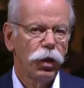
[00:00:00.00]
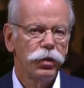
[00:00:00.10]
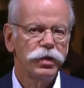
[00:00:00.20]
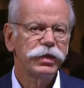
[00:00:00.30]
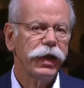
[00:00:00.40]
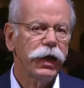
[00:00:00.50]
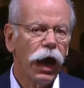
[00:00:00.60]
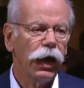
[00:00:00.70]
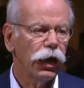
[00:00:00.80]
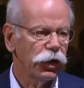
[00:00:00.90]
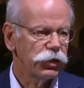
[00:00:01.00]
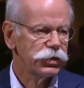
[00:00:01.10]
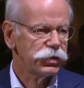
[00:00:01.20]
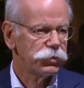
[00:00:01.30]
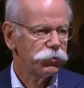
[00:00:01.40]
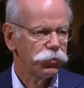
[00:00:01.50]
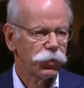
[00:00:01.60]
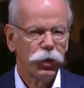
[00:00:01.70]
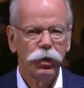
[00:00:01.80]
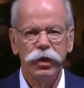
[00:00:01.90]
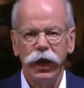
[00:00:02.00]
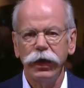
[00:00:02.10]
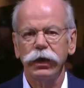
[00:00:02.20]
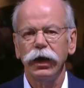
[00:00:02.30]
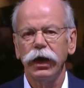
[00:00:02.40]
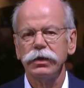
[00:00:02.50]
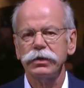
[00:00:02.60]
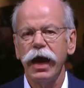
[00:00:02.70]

This again highlights the A-Class